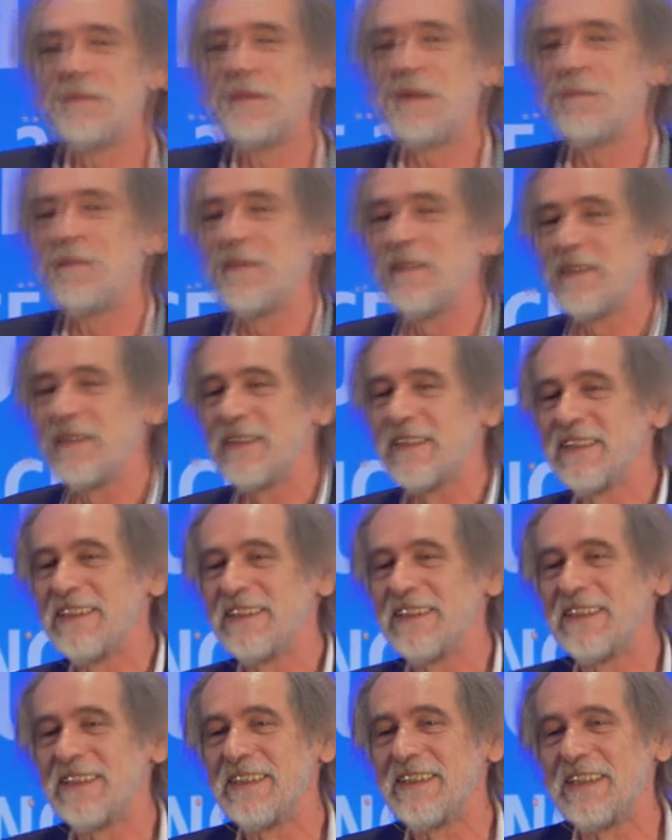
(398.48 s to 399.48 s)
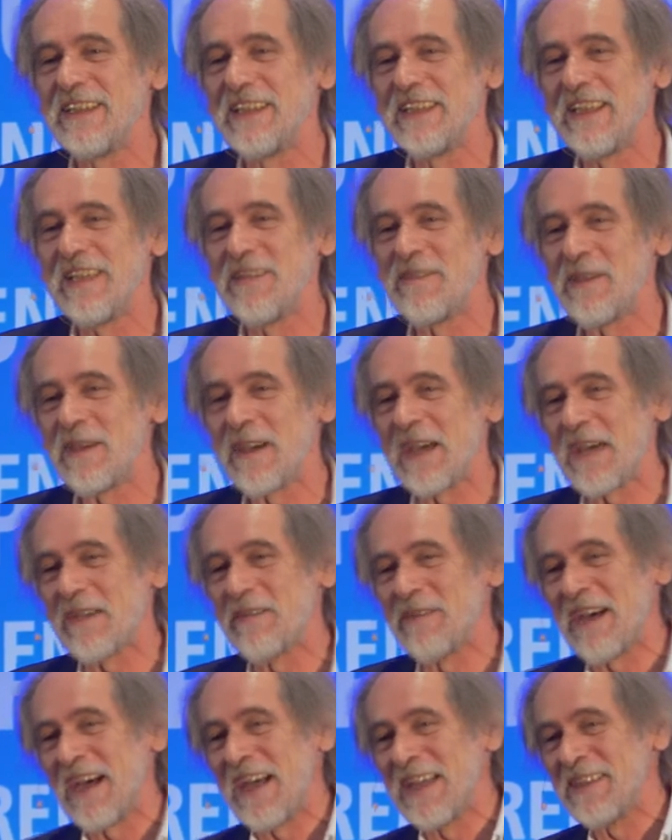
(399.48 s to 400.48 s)
people, if you
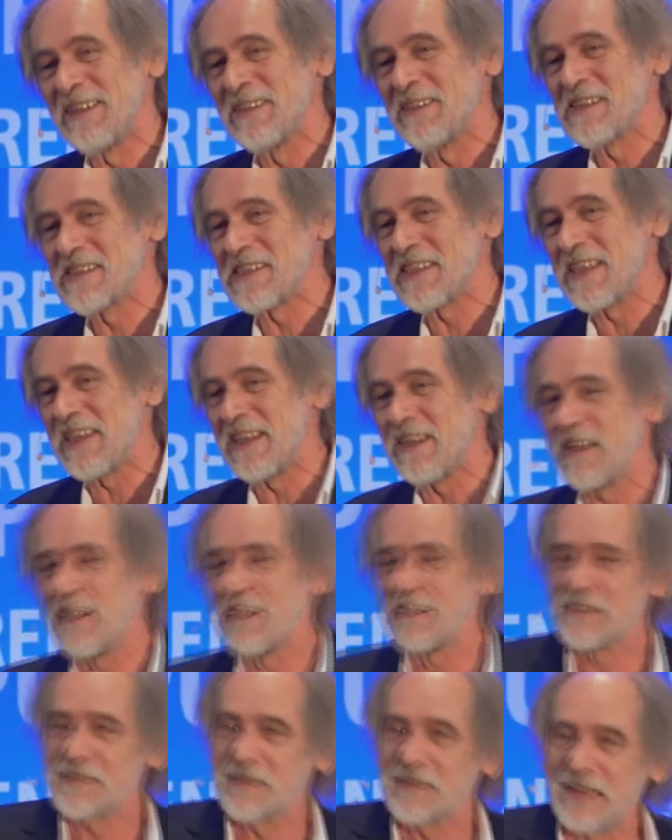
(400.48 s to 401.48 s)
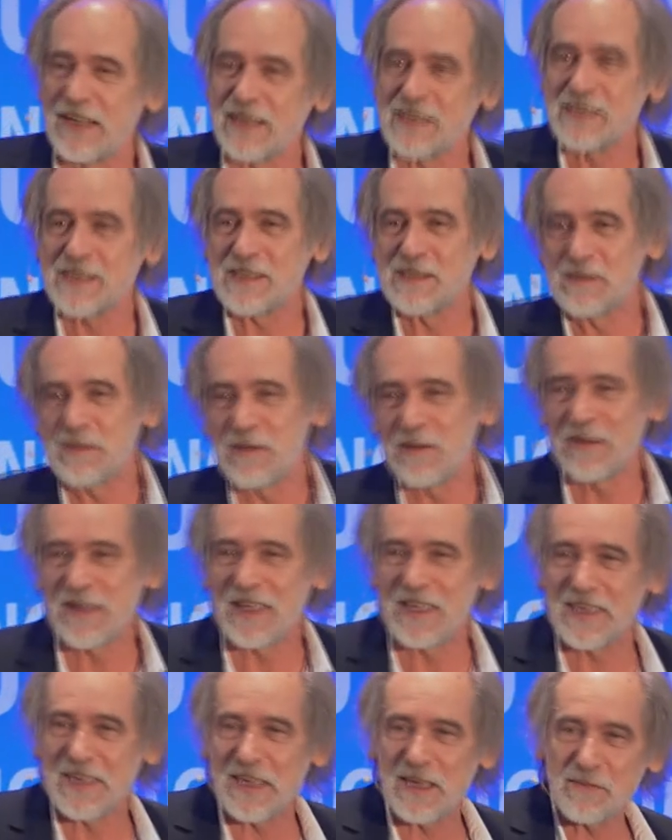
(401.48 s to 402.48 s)
have under the skin also access to
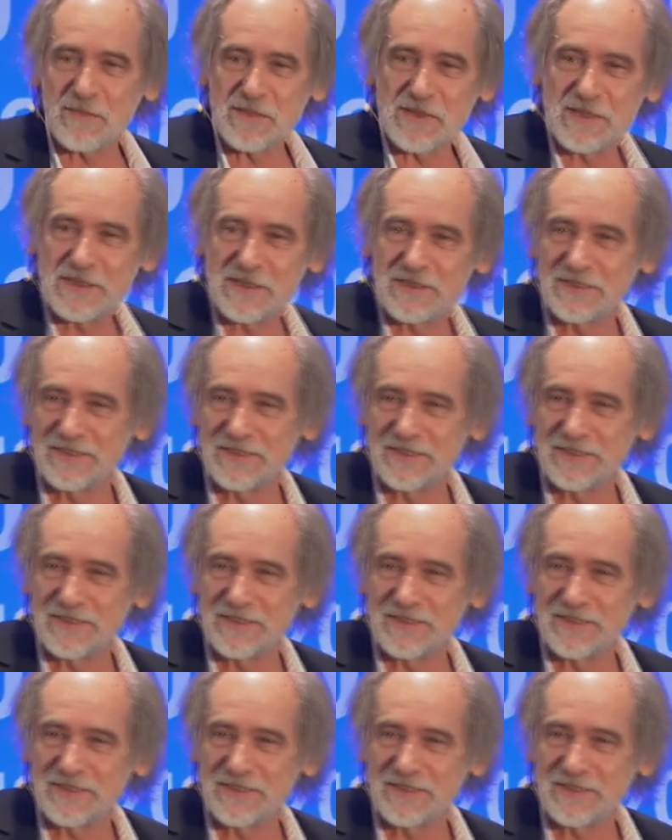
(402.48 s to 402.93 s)
online games,